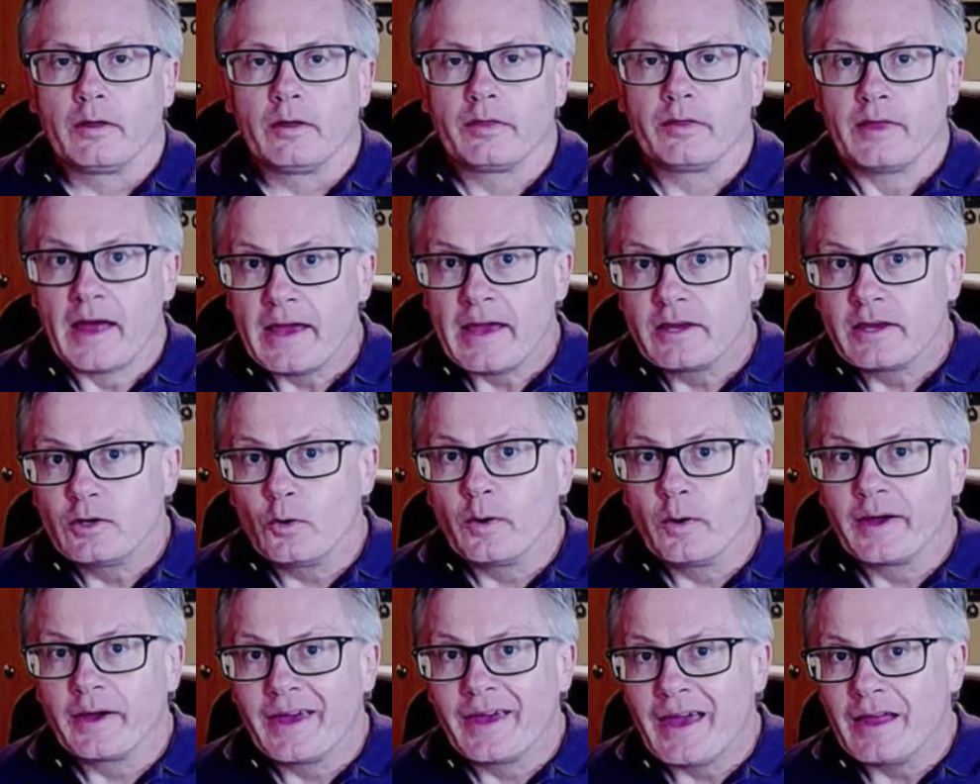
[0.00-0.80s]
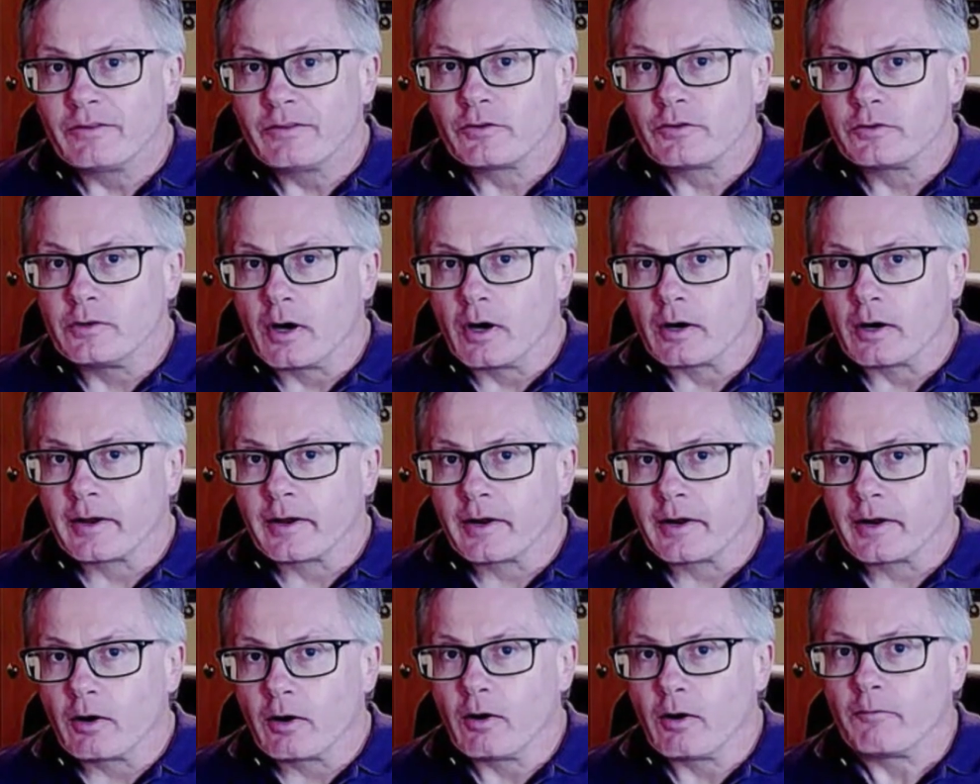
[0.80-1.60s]
Thank you again,
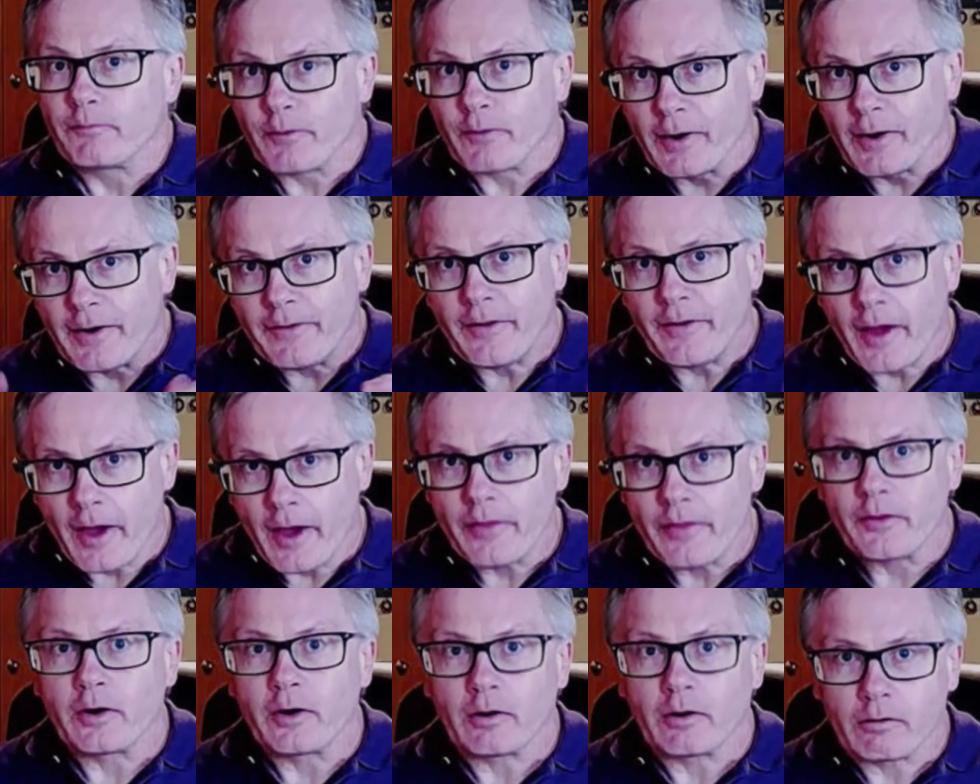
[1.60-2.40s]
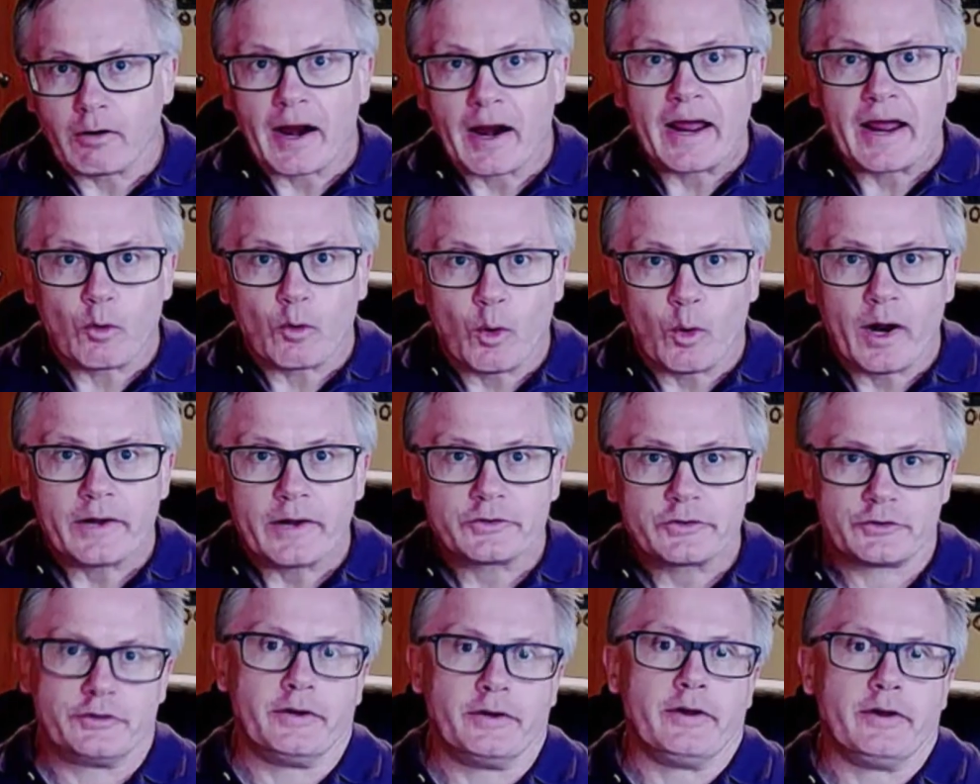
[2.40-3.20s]
Snarky Girl, for another great
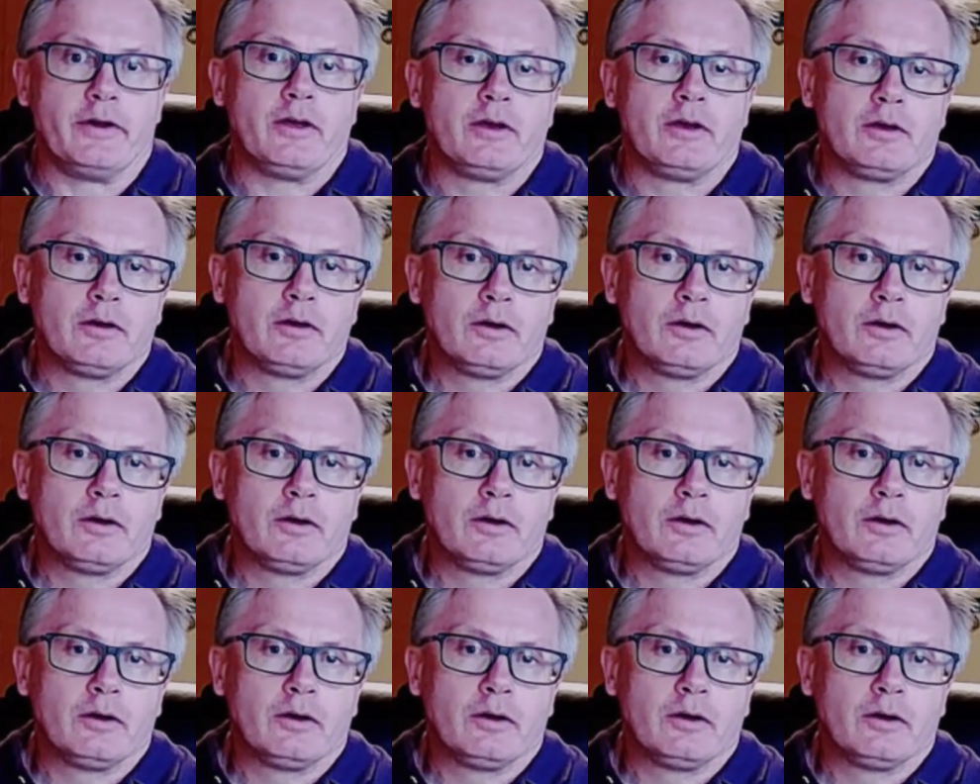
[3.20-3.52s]
question.